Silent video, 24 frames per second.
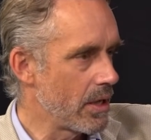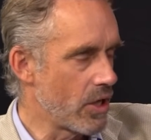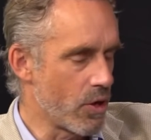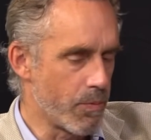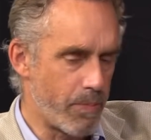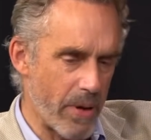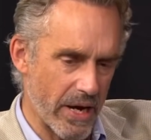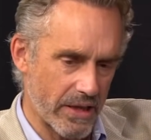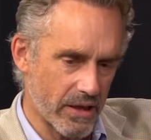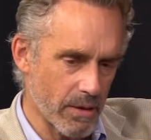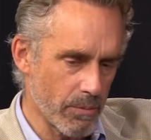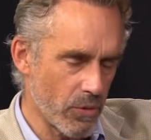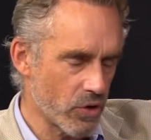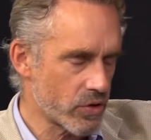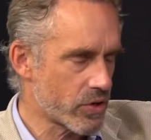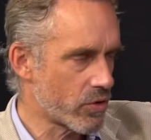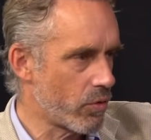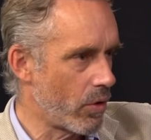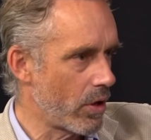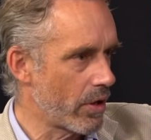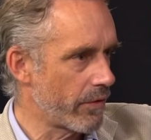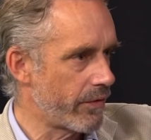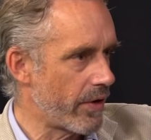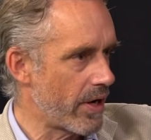You pick the
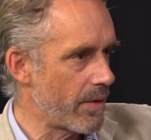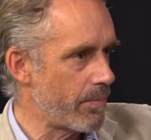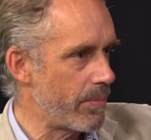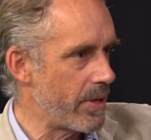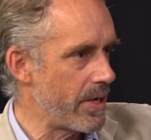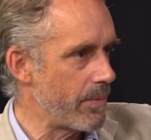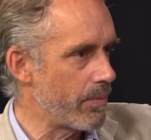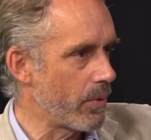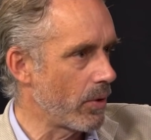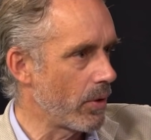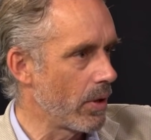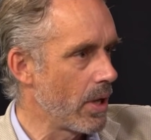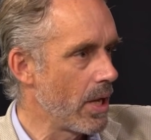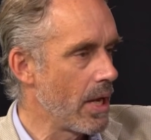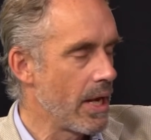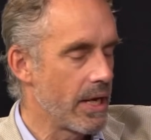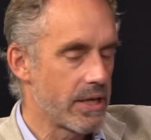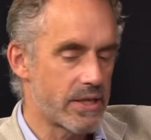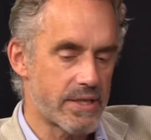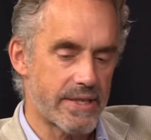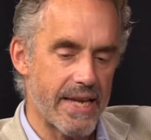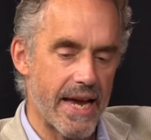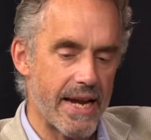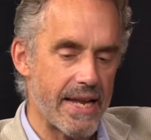most qualified people.
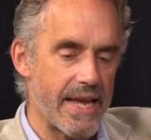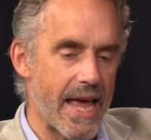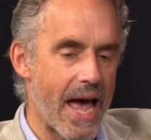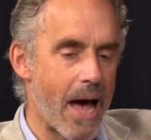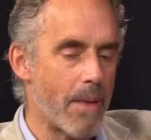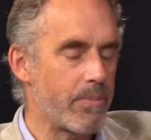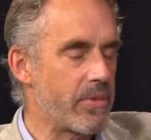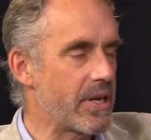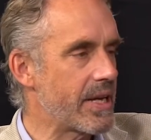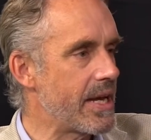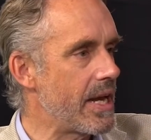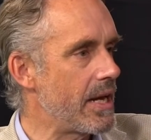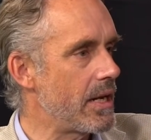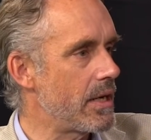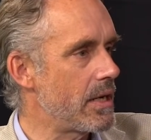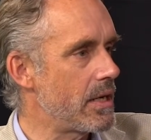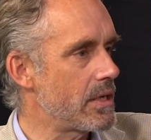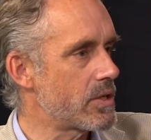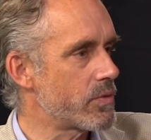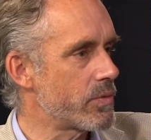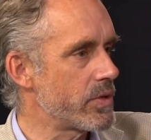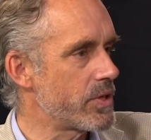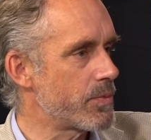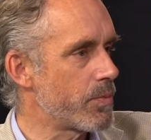Instead, he abdicated
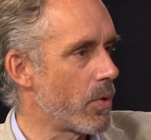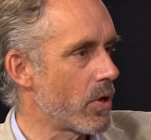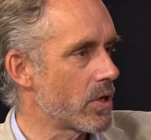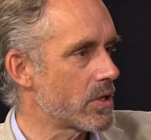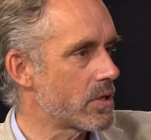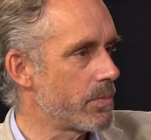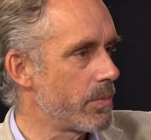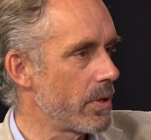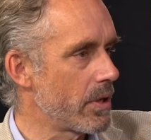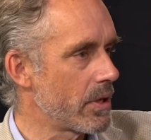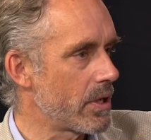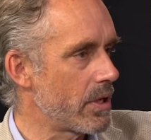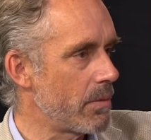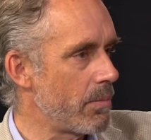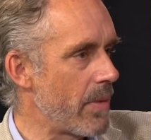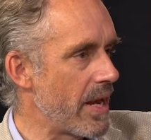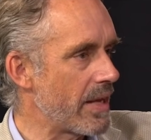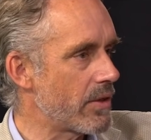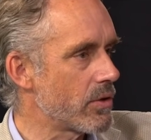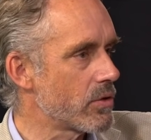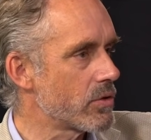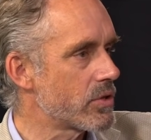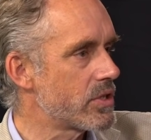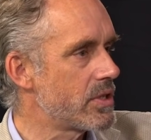his responsibility to
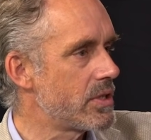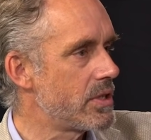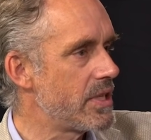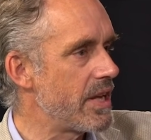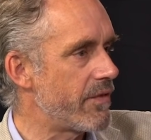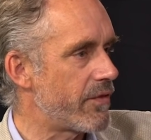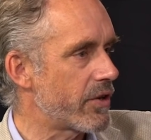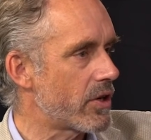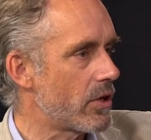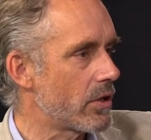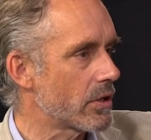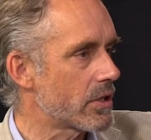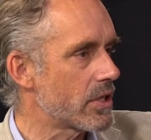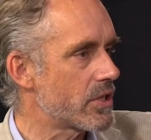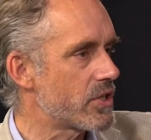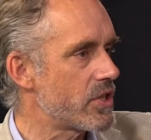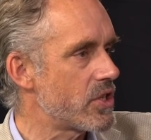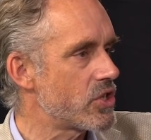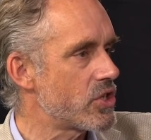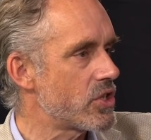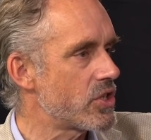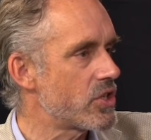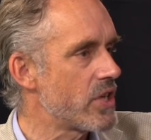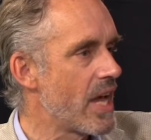make those difficult
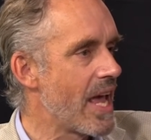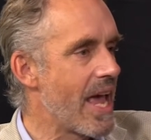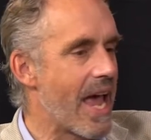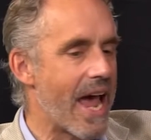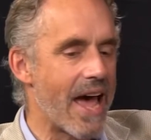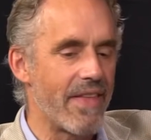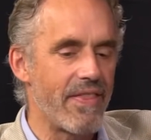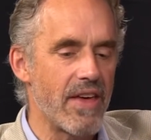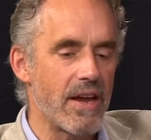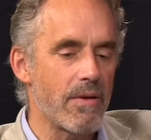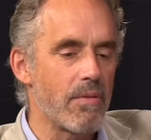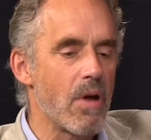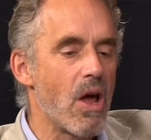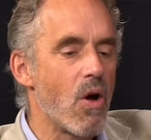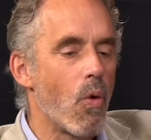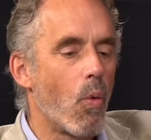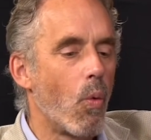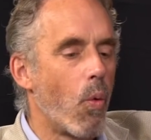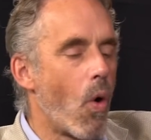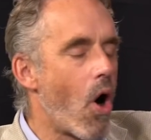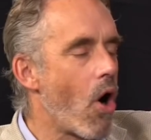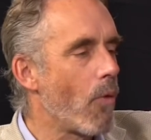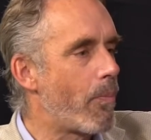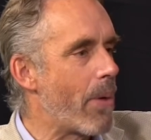decisions and then
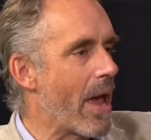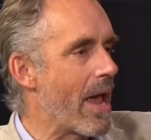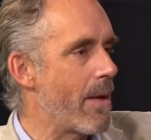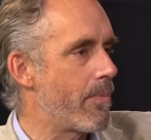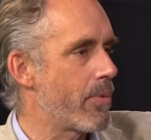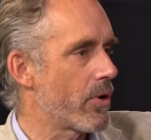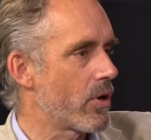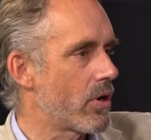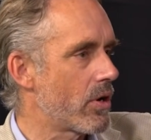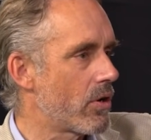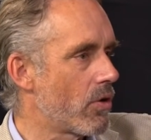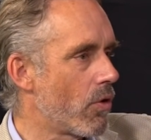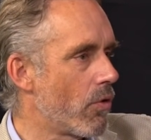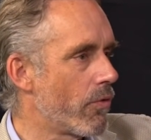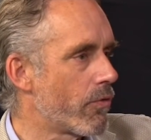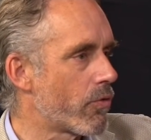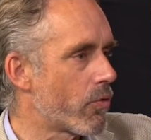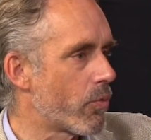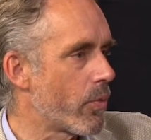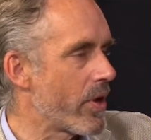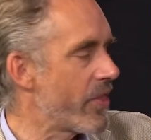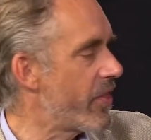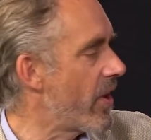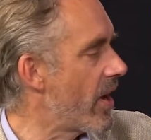wallpapered it
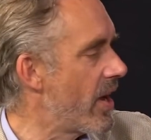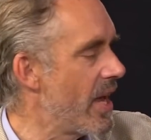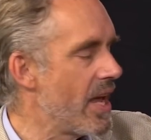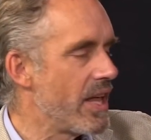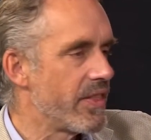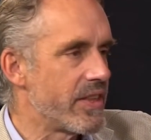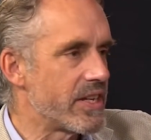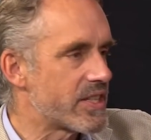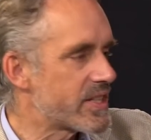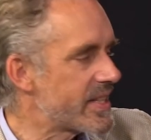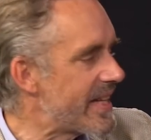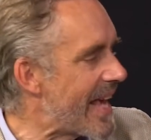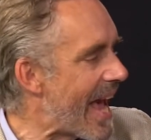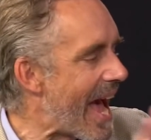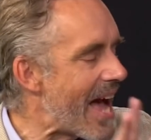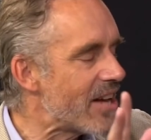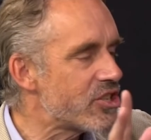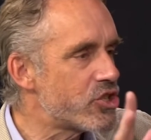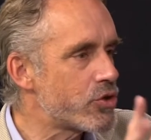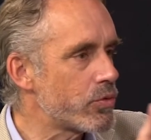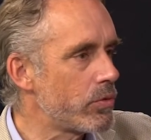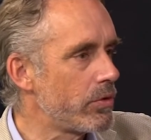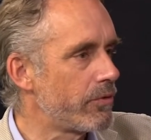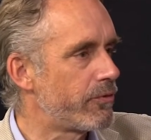over with a, this
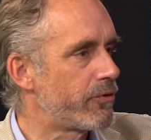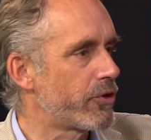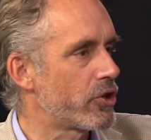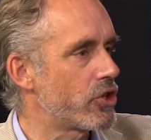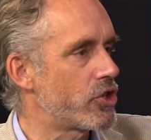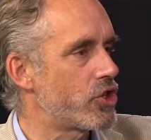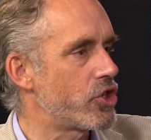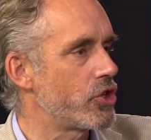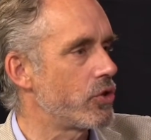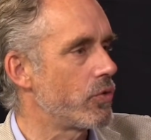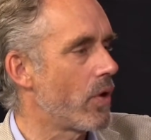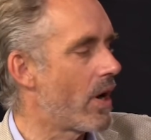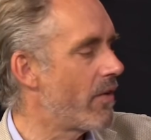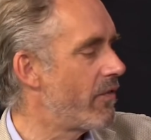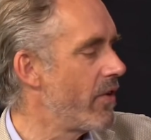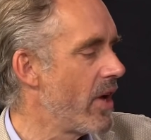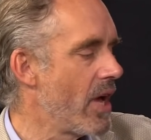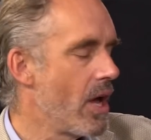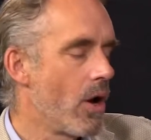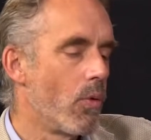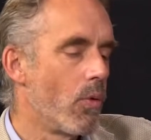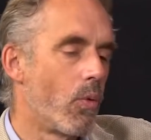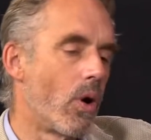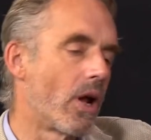casual virtue of,
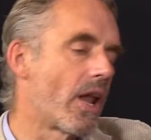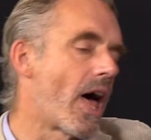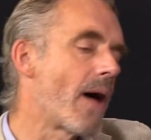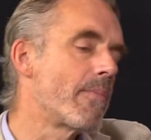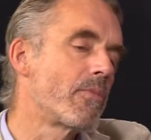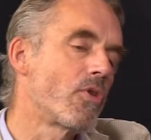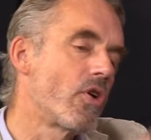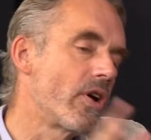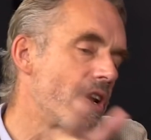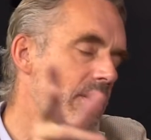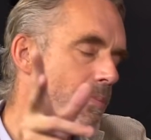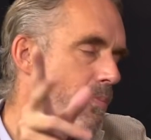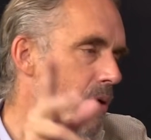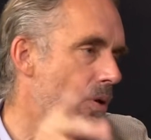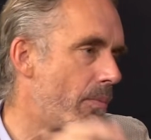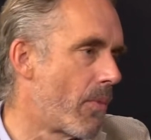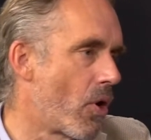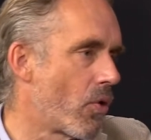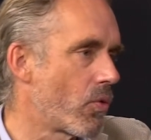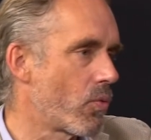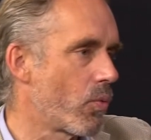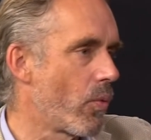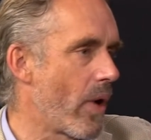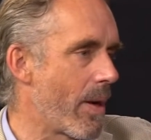well, I'm going to
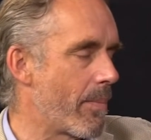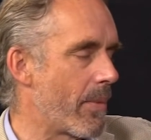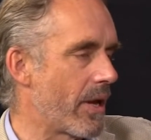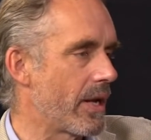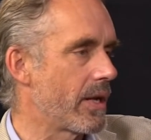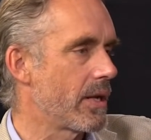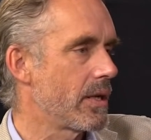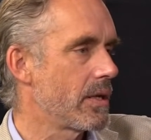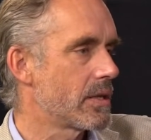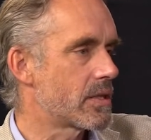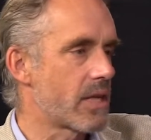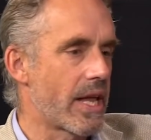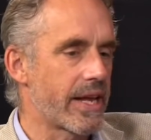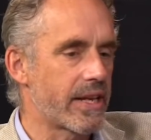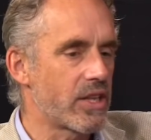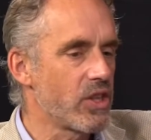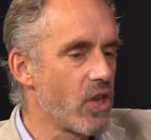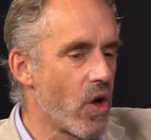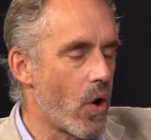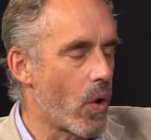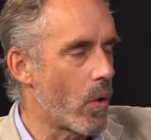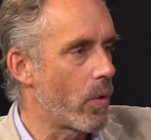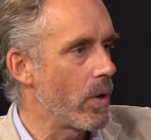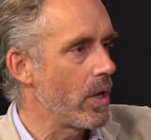promote women. It's like,
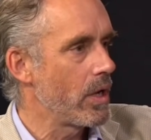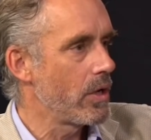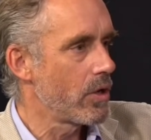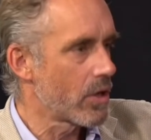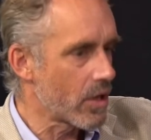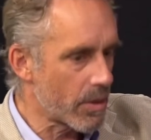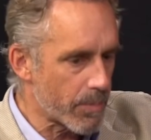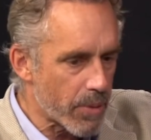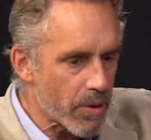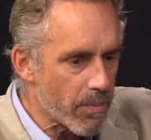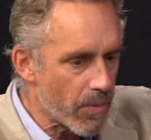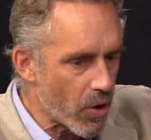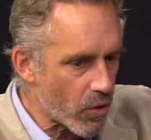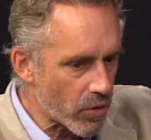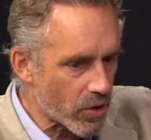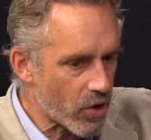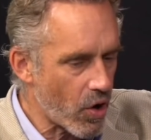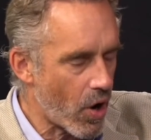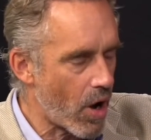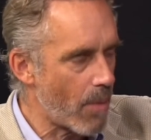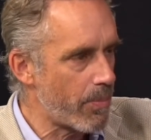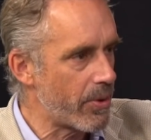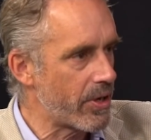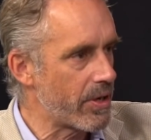no, you're going to promote
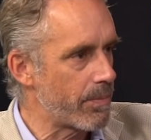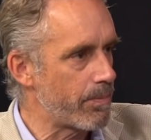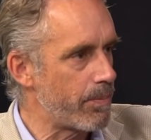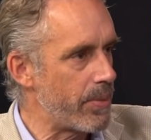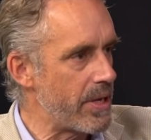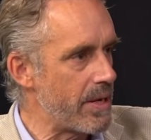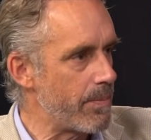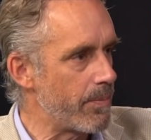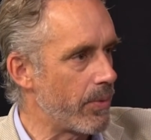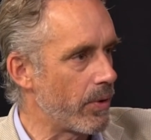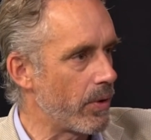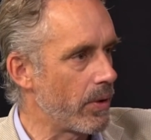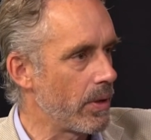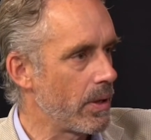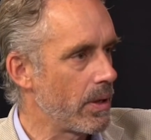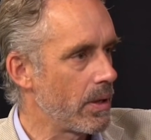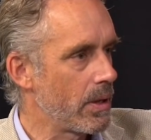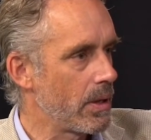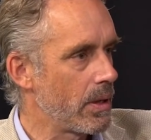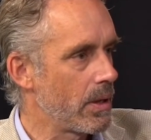competent people.